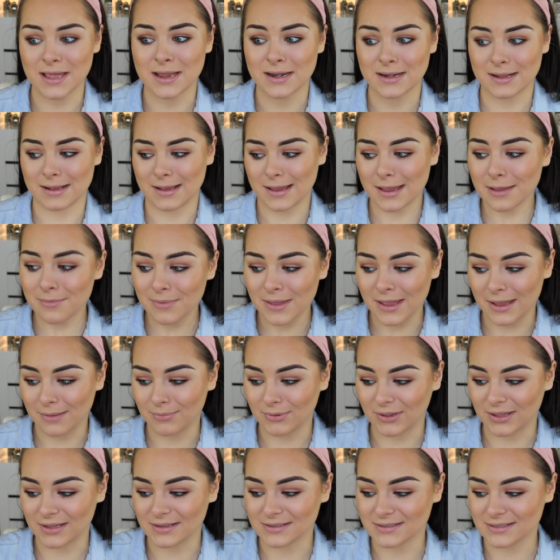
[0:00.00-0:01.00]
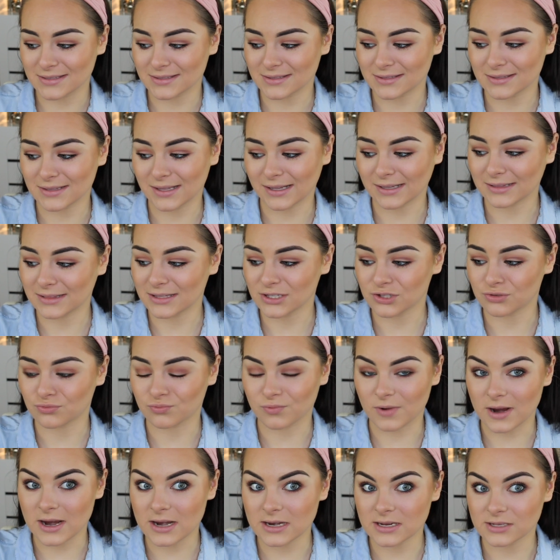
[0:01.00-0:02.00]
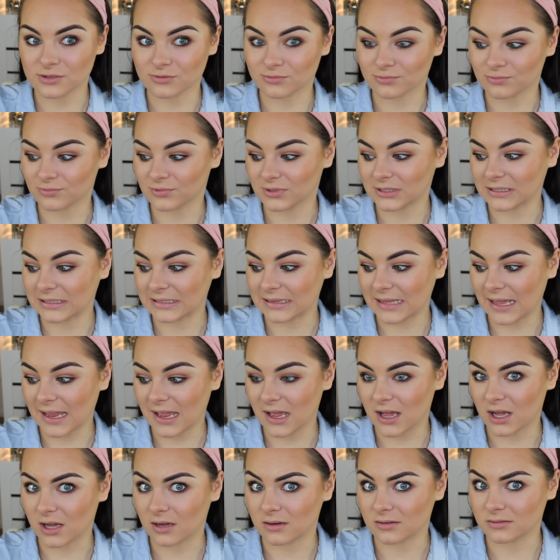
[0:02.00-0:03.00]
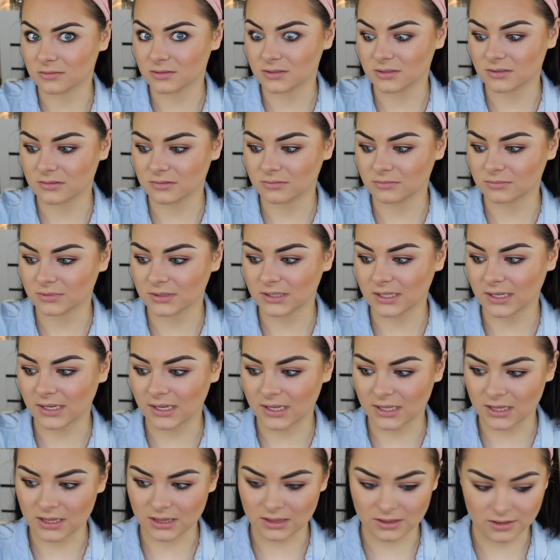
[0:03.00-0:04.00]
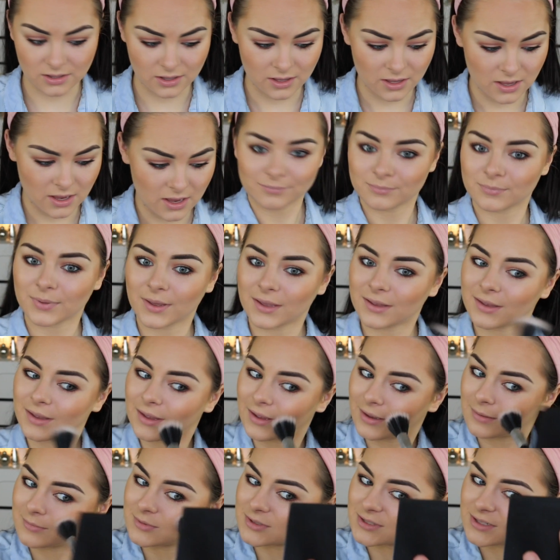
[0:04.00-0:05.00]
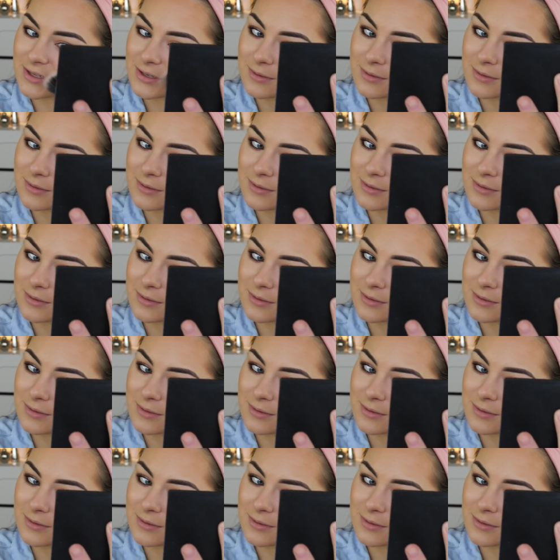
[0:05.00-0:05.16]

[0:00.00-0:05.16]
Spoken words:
can't hear me because like this rain is really loud. What the hell? But yeah, I'm just